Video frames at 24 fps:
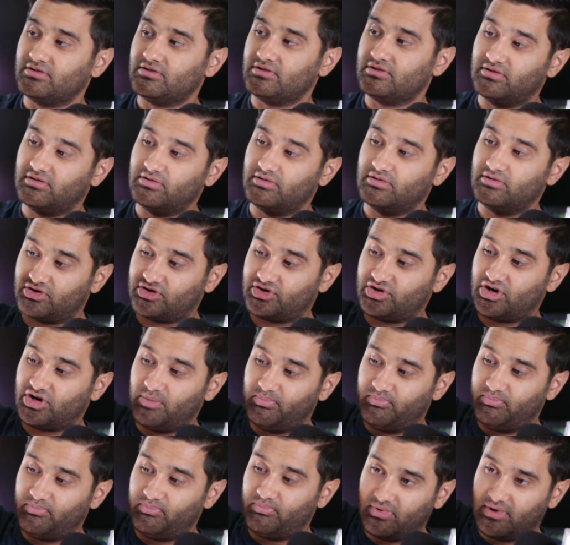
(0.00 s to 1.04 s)
The top
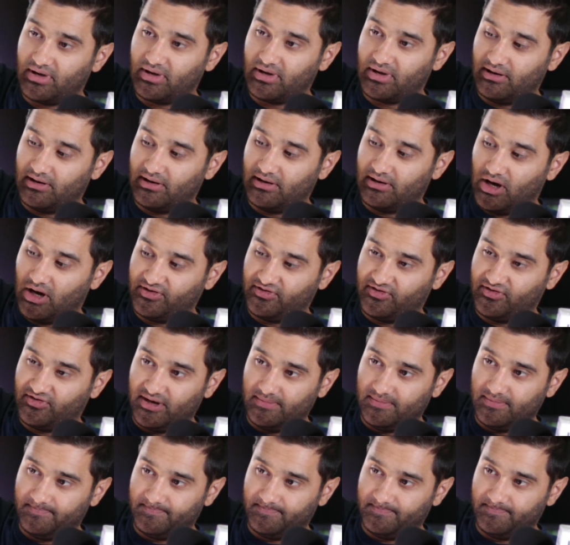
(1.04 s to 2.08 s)
locks in
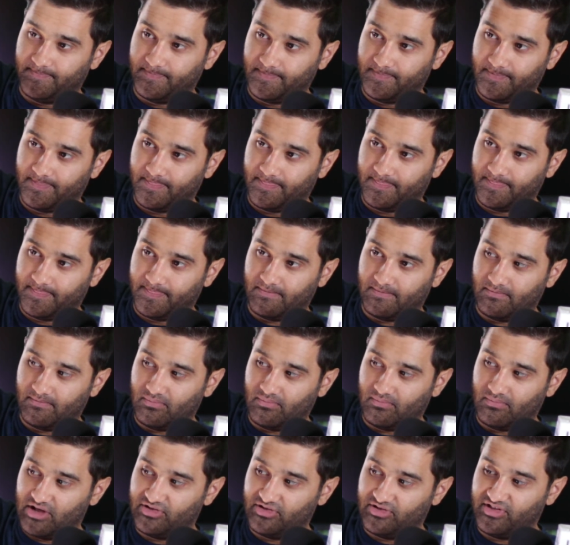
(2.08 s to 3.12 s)

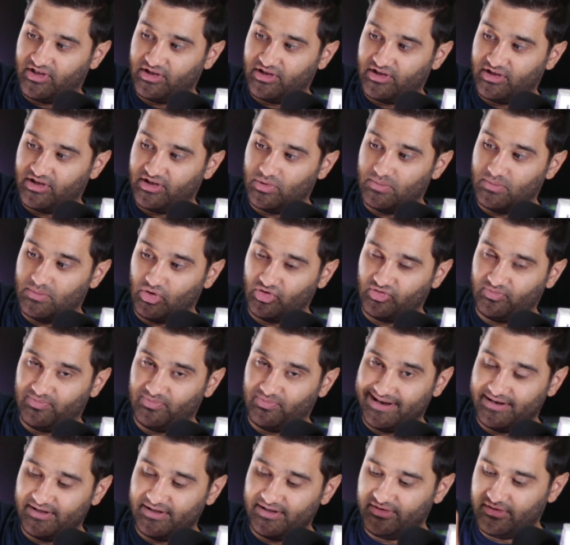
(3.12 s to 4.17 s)
as they do with most
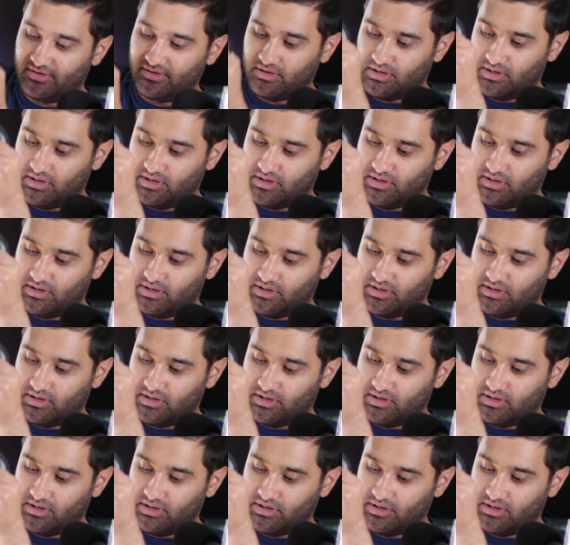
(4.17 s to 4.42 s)
blenders,